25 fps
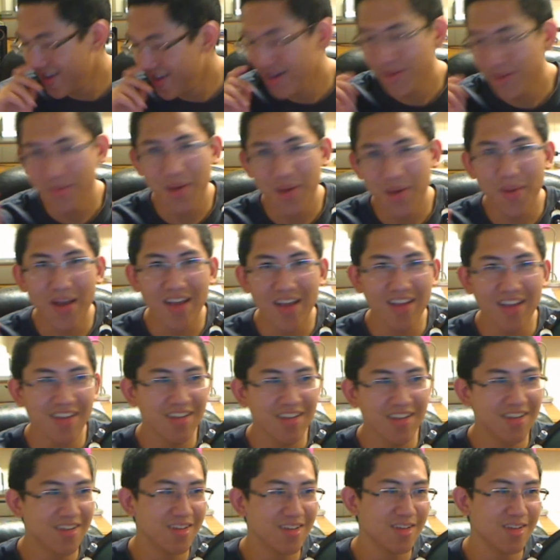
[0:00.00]
Bye-bye!
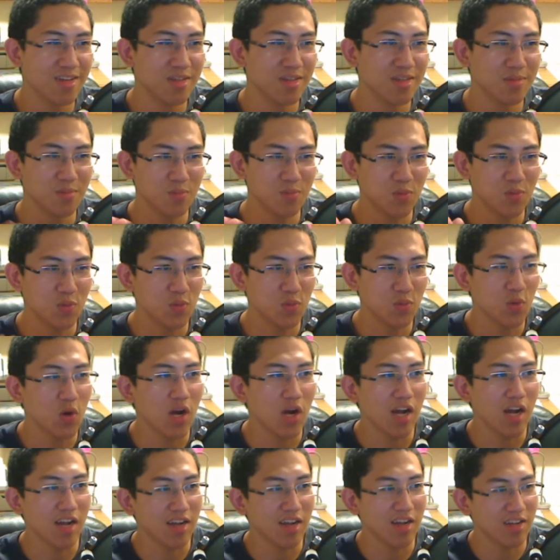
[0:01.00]
No,
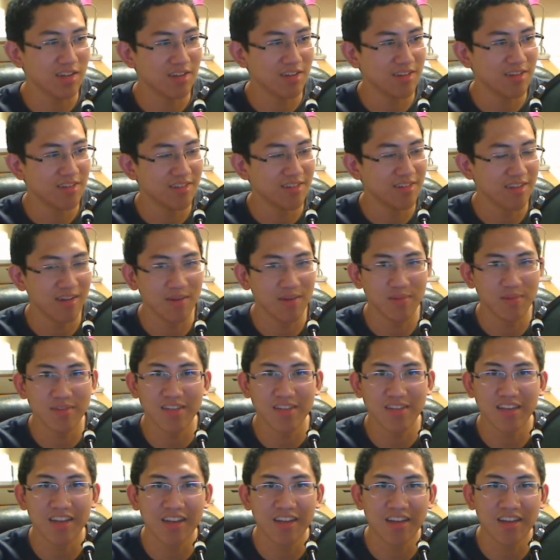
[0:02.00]
I'm just
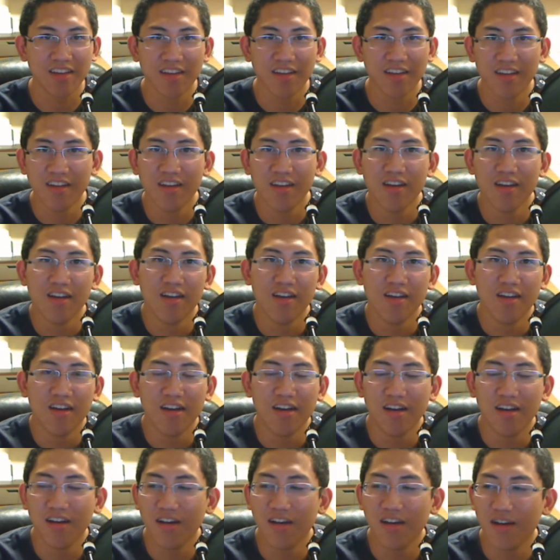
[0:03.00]
kidding.
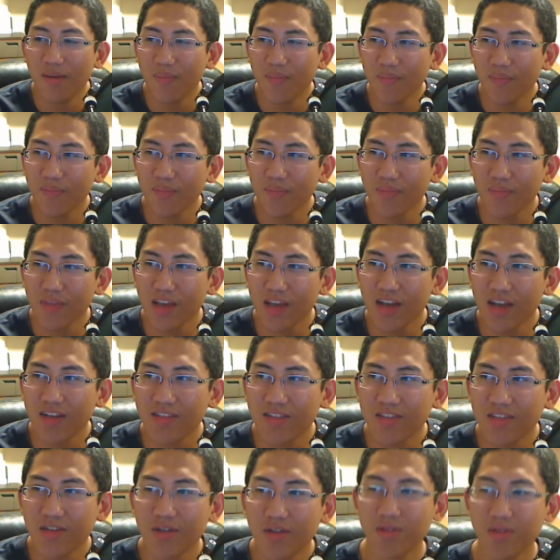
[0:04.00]
Yeah,
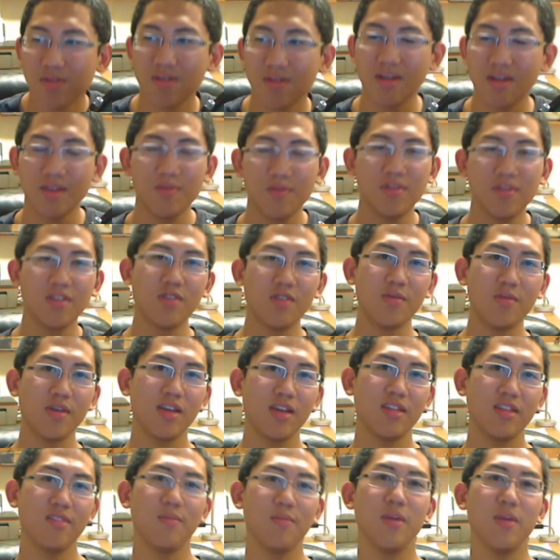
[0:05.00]
so I really hope I
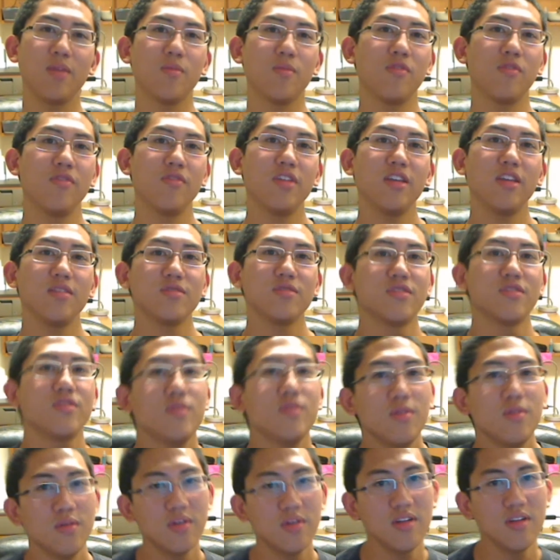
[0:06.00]
get to make more videos
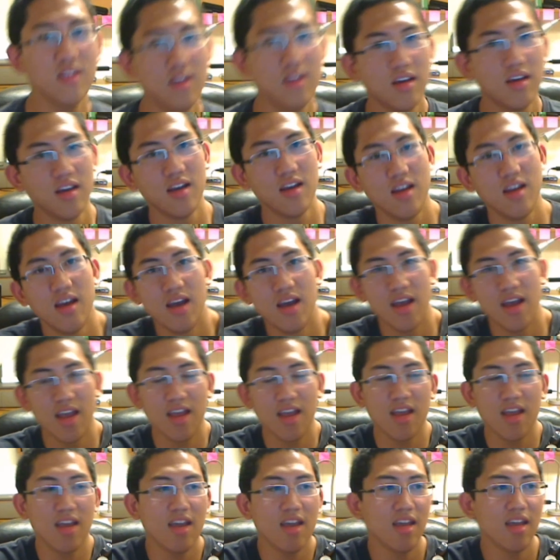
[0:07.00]
soon.
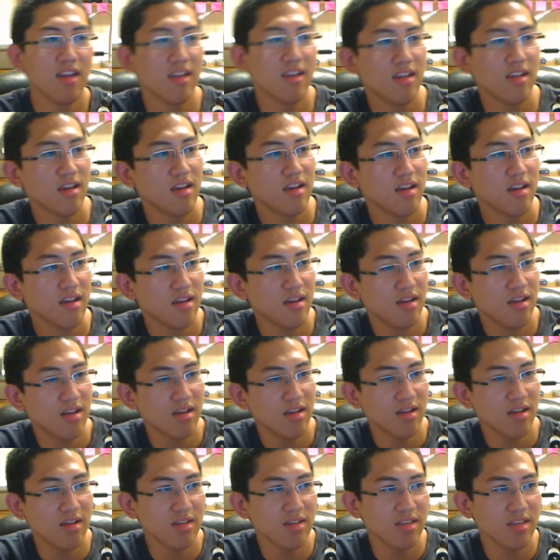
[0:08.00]
And,
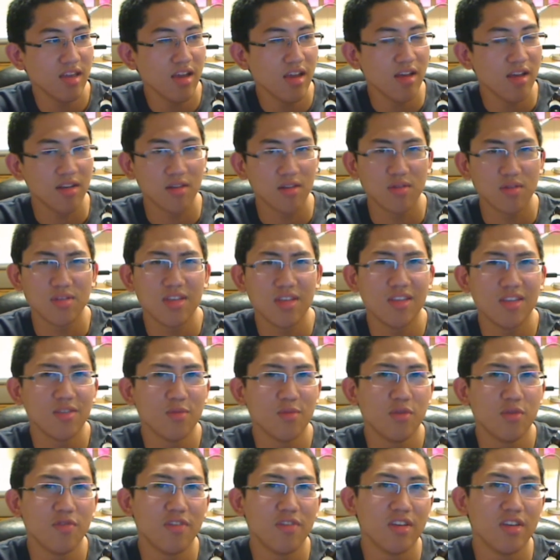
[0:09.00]
yeah, go see this
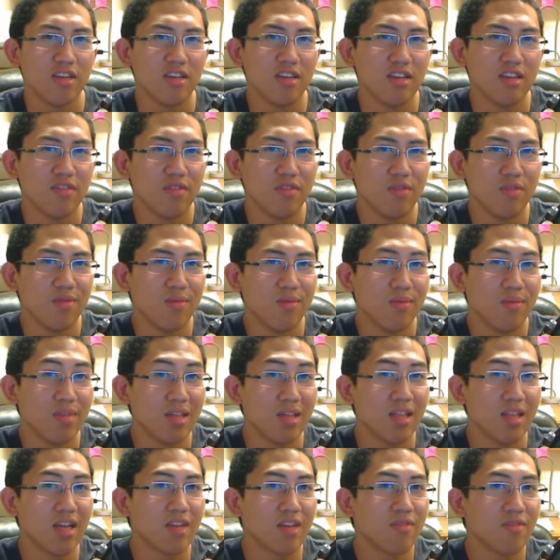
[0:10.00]
movie. If you
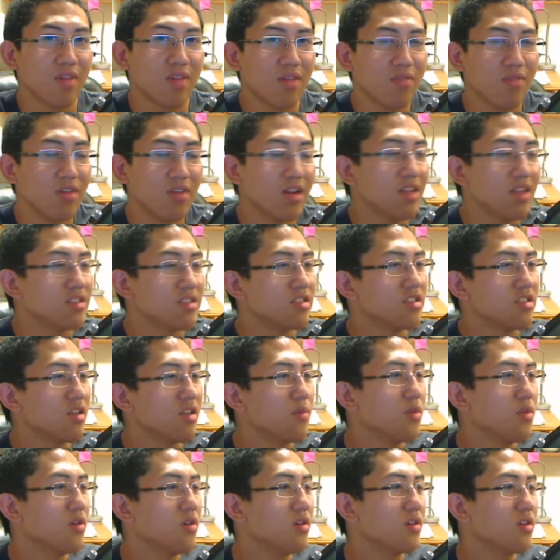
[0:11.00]
really like 500 Days of
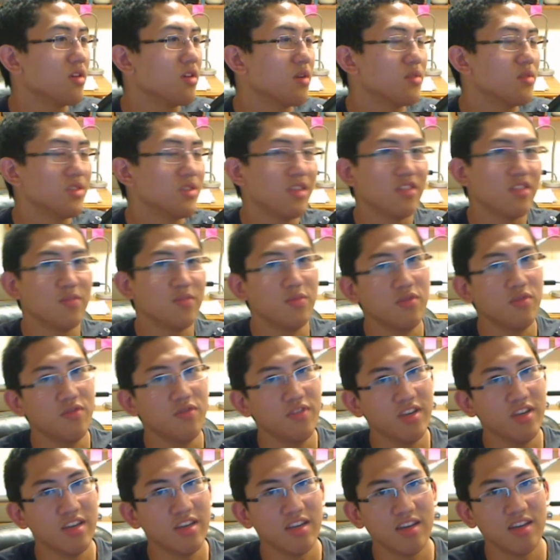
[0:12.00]
Summer, go see this
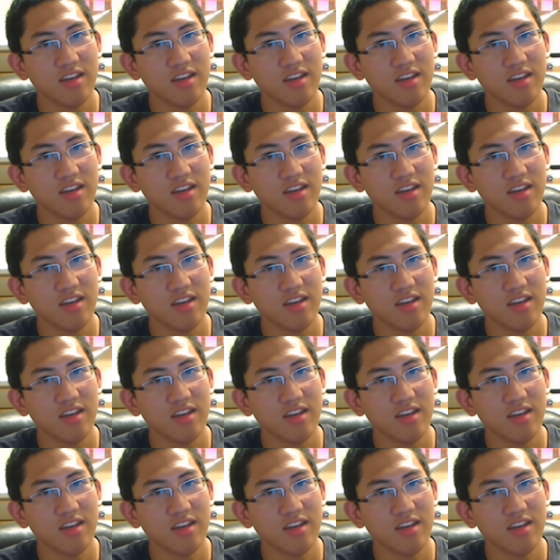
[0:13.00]
movie.